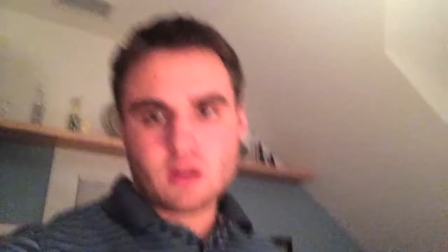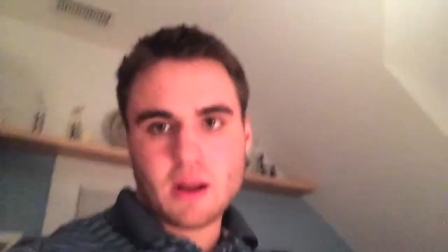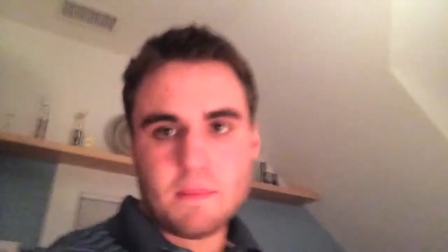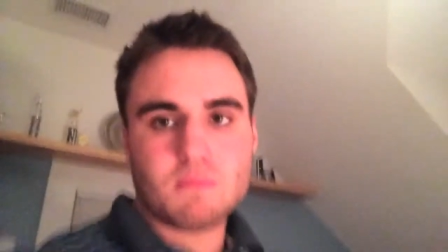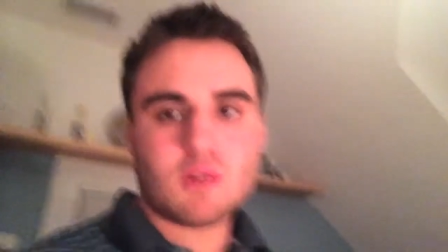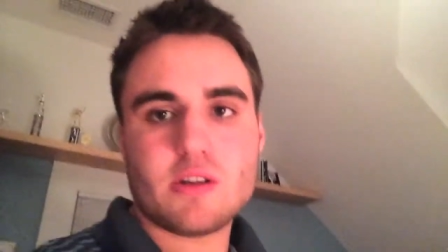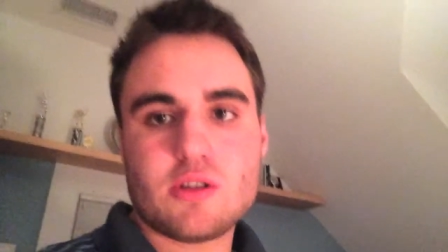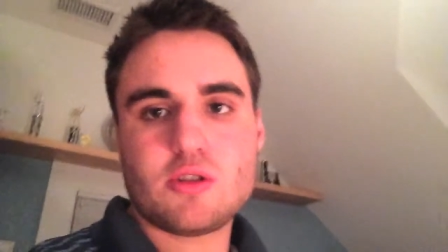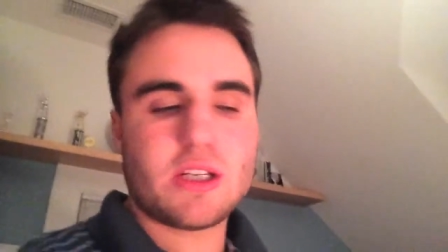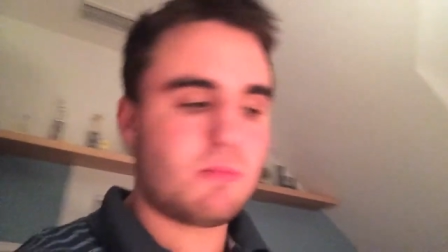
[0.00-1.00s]
All right,
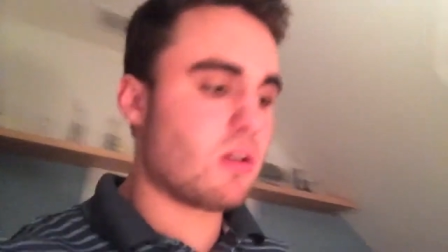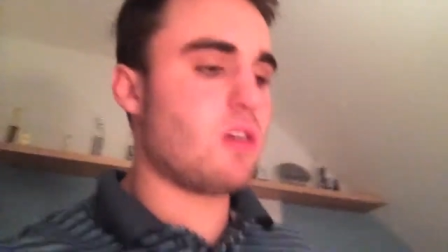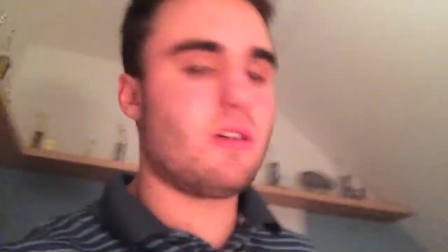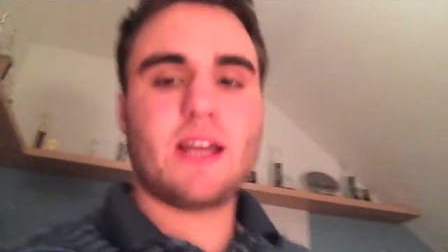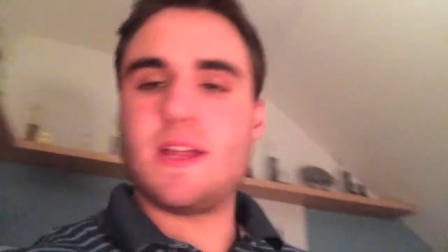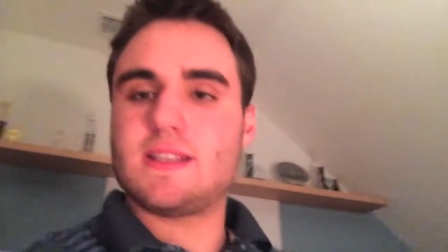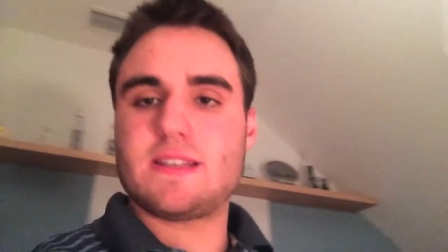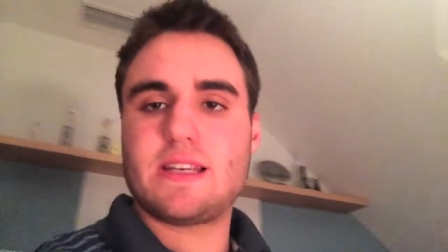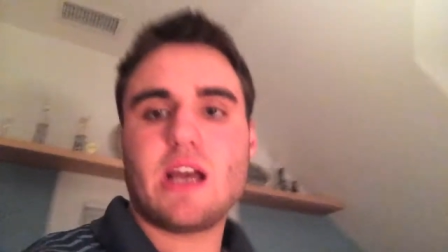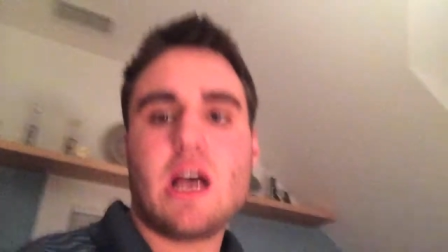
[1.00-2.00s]
bros and
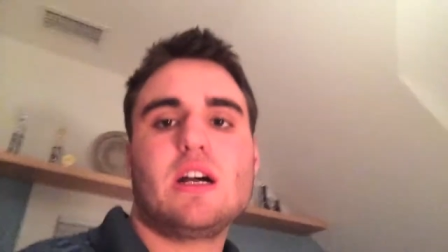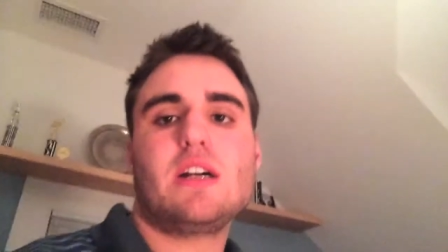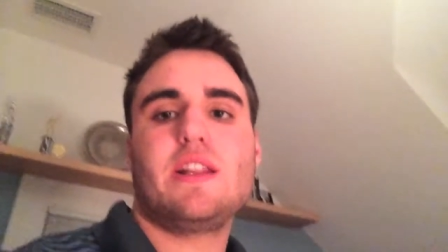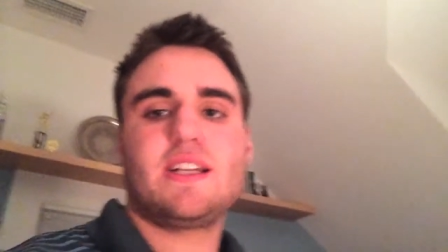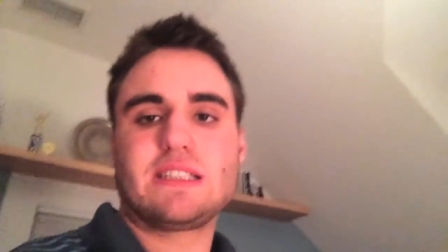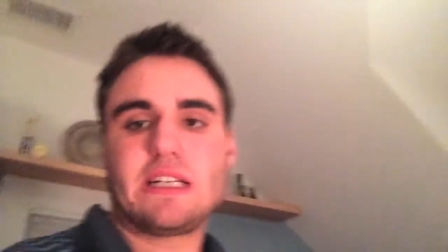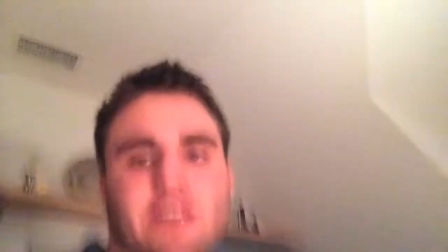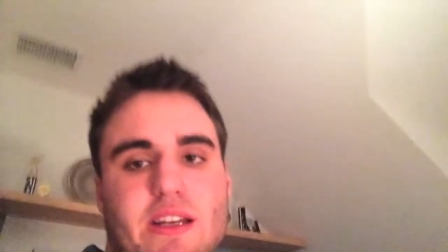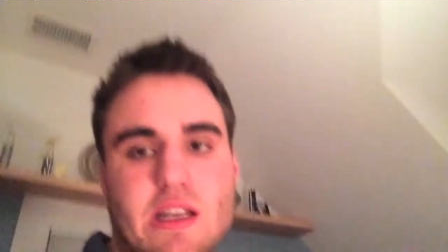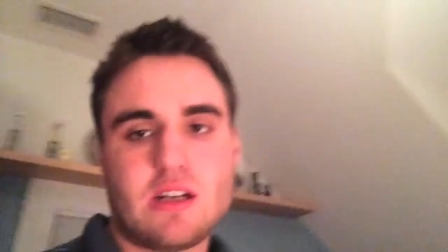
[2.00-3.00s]
broettes, uh, that's going to
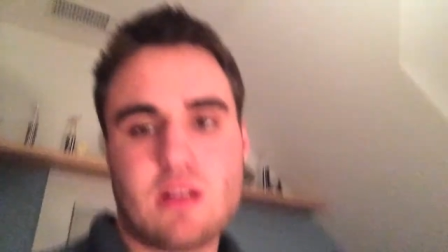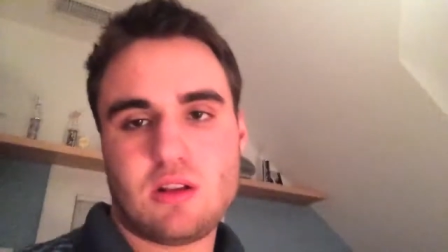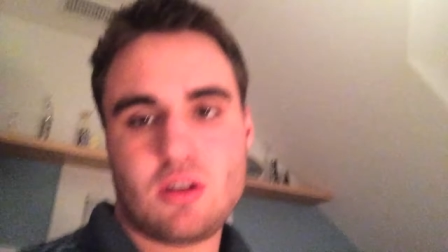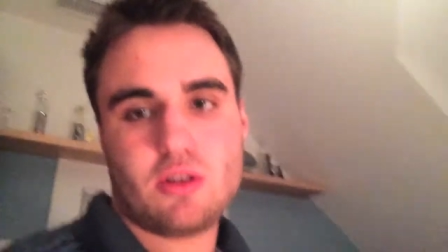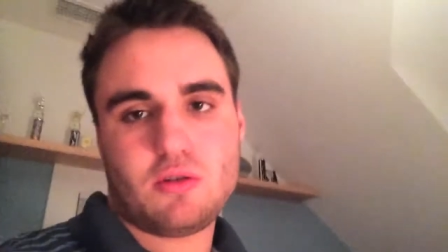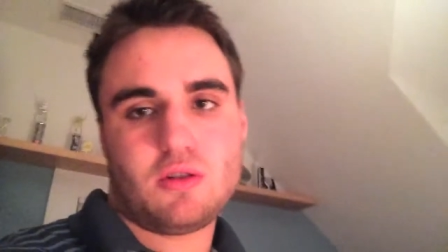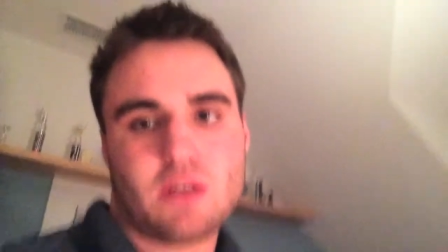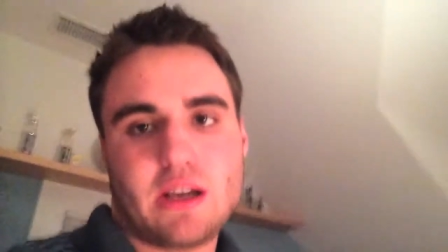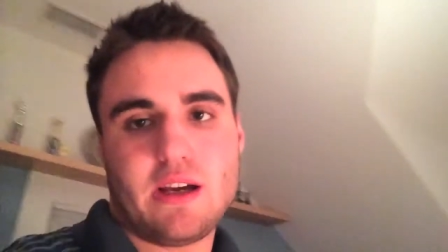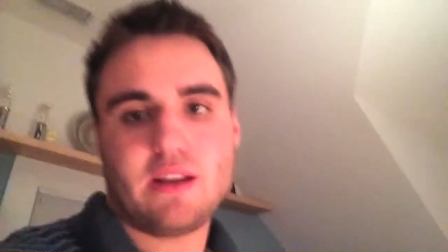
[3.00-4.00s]

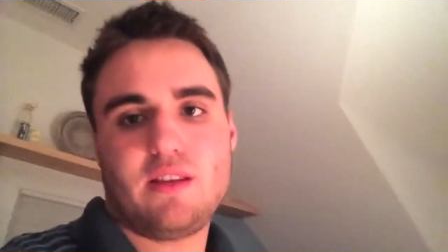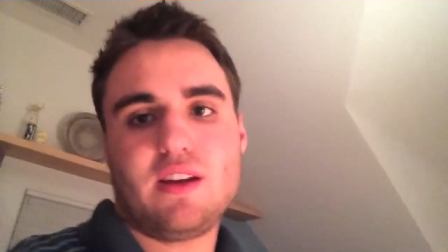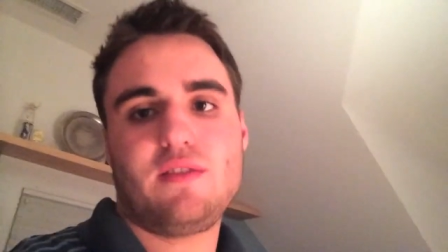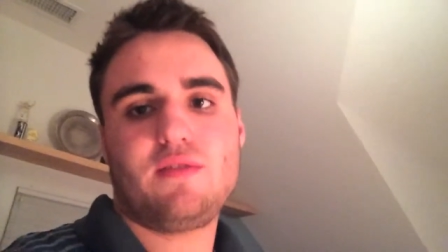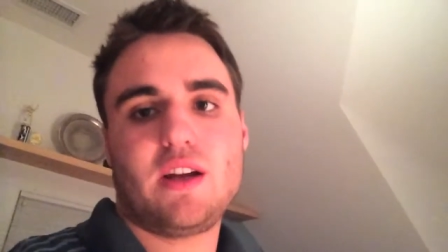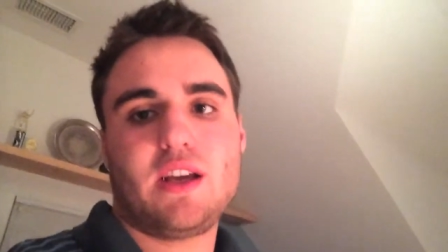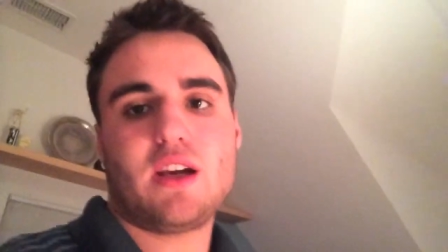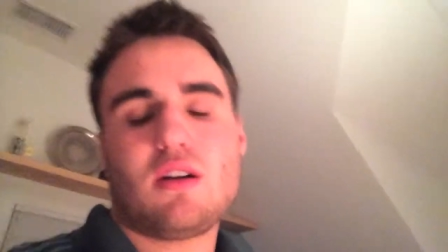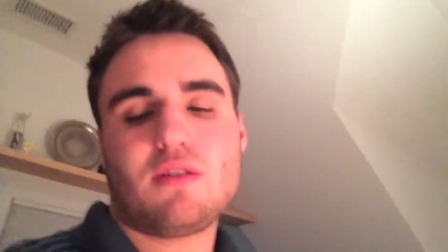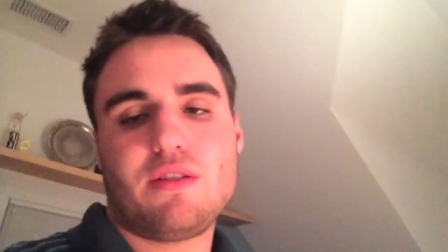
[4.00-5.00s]
conclude this
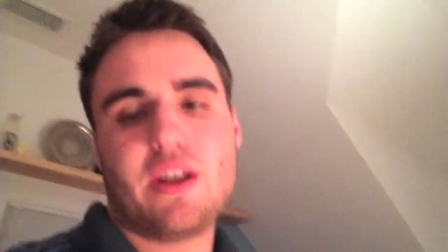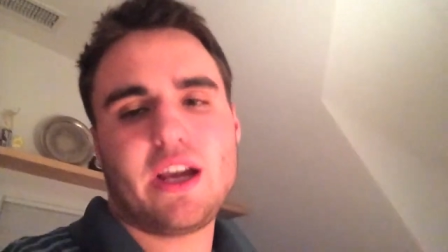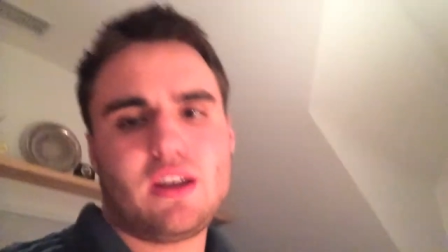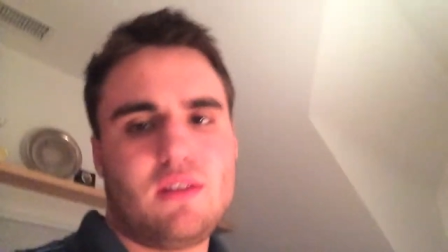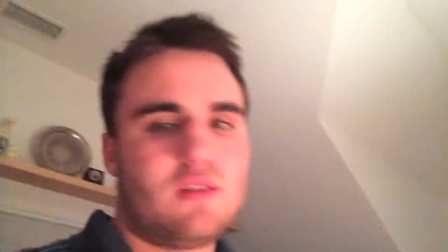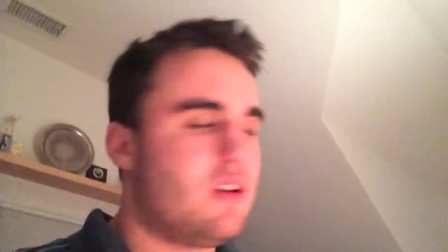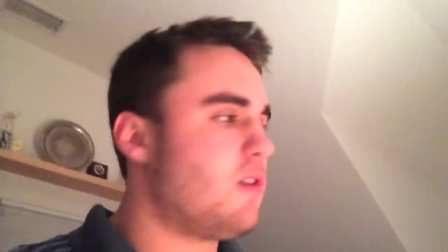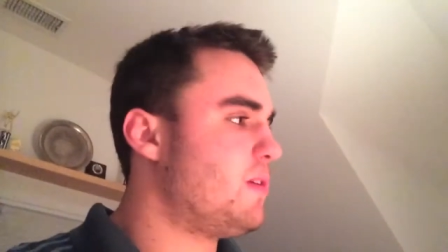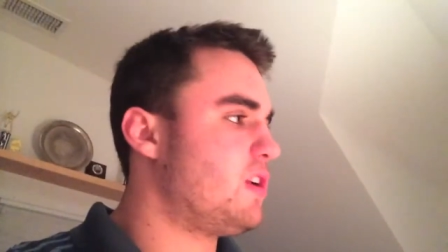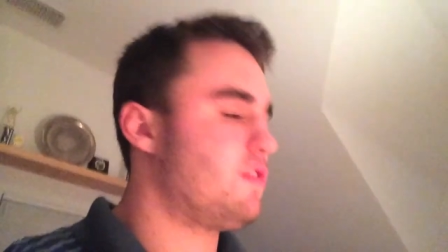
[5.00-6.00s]
video. Thank you
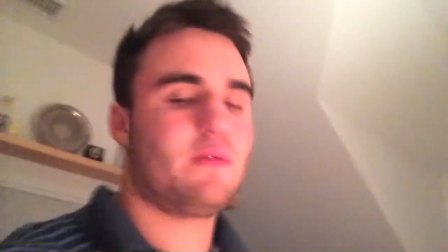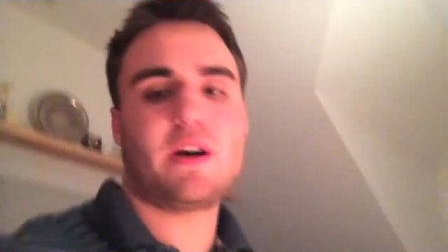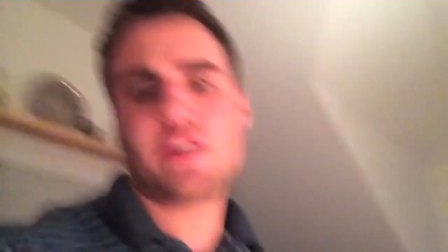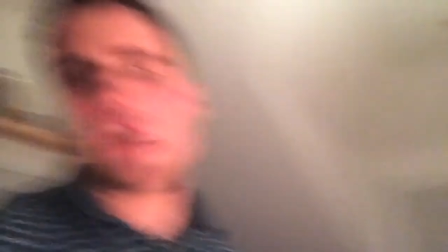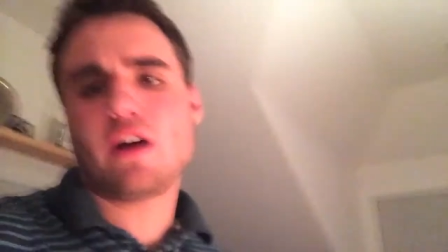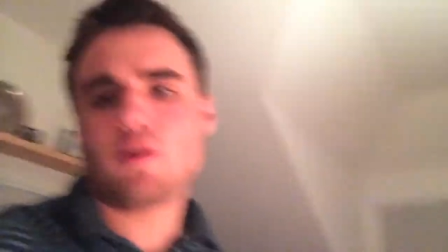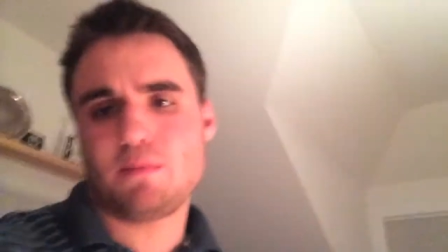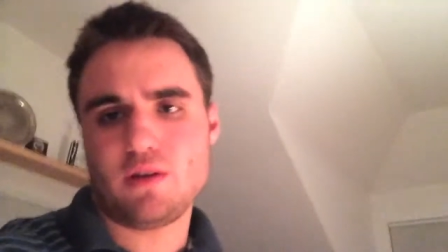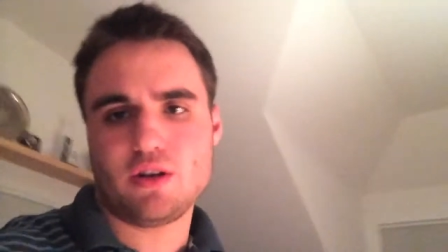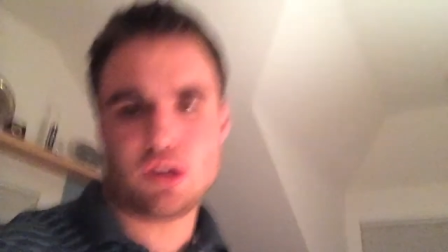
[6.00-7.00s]
so much for watching. I
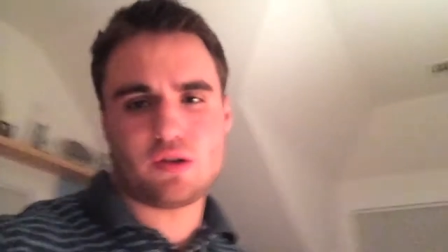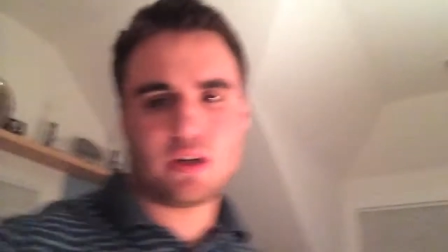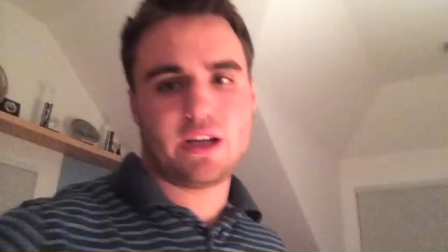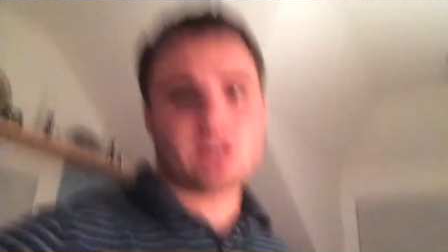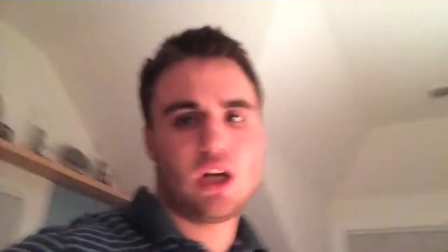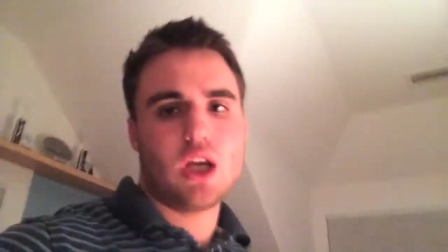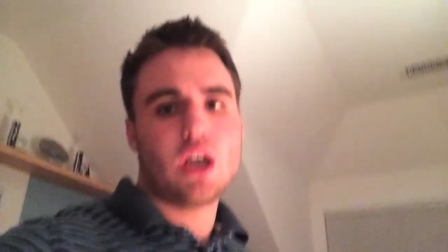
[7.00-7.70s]
hope you enjoyed it.